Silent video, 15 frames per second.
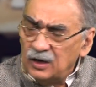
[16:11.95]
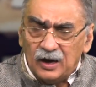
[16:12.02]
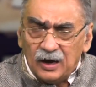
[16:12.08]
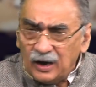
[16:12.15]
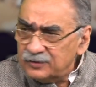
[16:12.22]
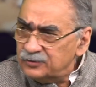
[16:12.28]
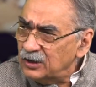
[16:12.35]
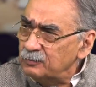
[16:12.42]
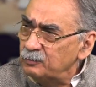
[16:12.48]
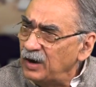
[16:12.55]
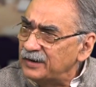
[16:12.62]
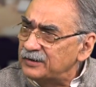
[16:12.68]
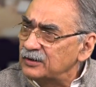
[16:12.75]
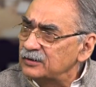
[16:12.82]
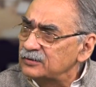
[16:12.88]
Other
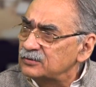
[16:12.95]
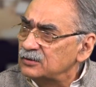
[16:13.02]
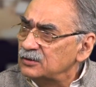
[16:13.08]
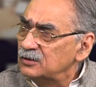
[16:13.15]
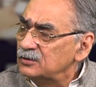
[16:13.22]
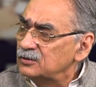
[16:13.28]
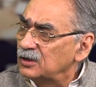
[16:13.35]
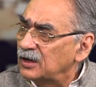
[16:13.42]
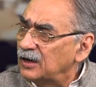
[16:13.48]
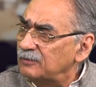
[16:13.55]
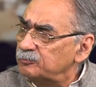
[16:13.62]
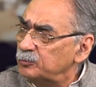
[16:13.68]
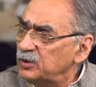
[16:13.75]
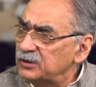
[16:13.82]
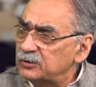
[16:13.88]
matters, the
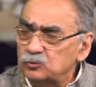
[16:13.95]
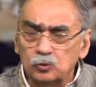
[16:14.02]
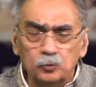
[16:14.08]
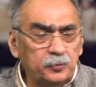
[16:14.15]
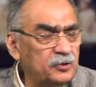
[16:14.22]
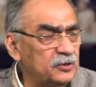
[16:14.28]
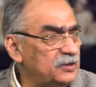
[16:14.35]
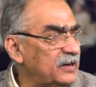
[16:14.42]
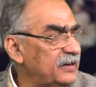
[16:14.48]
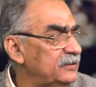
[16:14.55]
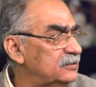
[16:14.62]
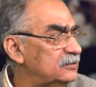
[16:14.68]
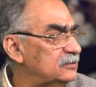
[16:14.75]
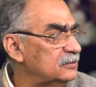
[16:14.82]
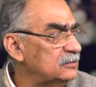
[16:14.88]
government superintends.